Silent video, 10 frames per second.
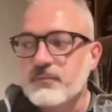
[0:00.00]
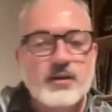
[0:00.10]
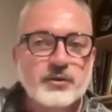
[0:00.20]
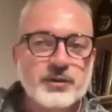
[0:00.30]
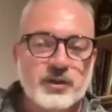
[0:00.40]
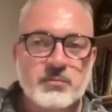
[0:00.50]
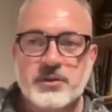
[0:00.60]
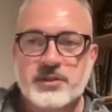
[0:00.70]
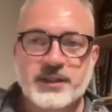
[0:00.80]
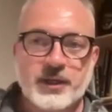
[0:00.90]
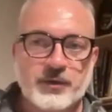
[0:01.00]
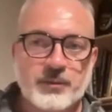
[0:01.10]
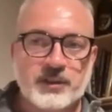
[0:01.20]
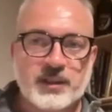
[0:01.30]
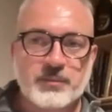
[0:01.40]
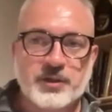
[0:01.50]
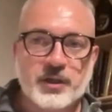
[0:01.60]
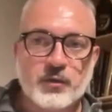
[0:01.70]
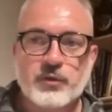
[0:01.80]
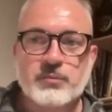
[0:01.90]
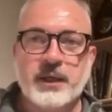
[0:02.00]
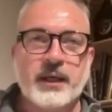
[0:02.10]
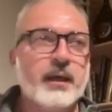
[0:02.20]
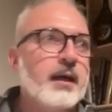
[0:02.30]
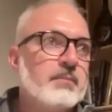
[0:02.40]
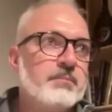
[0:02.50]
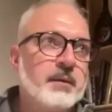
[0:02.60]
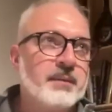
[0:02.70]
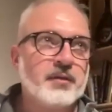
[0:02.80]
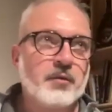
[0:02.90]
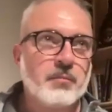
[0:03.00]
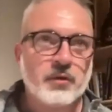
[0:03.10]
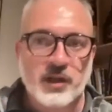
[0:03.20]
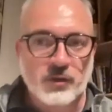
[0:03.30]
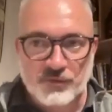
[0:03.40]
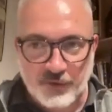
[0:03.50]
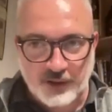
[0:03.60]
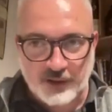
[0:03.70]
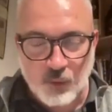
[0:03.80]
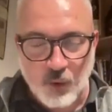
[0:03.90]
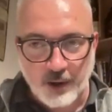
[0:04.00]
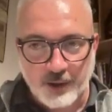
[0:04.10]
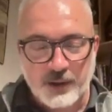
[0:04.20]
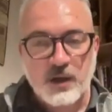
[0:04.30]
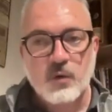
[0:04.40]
So it's almost, the Montepulciano would be maybe the Monday to Friday wine,